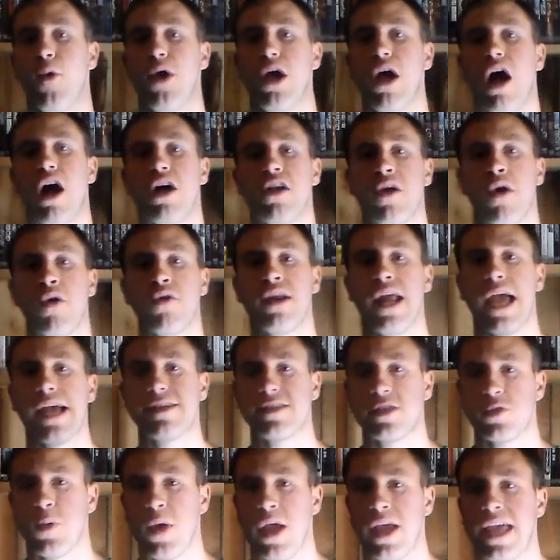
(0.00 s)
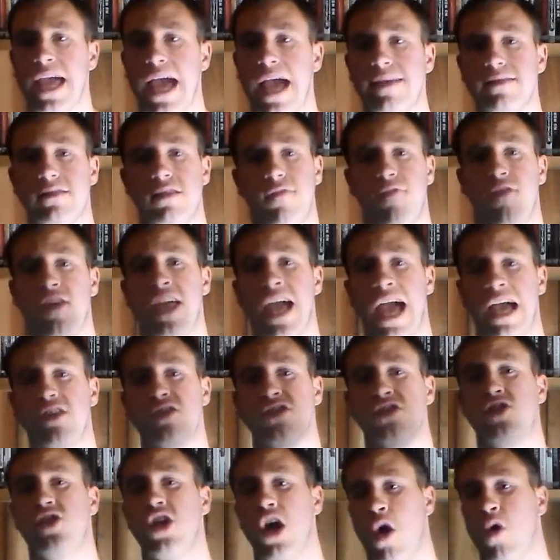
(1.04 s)
We all know next week, guys, if you
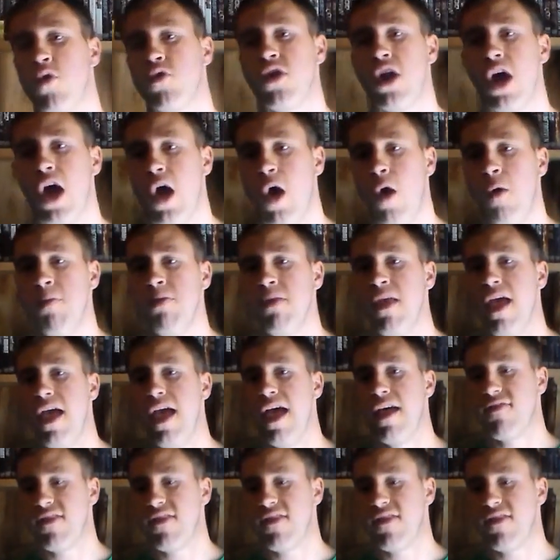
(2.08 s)
guys don't know,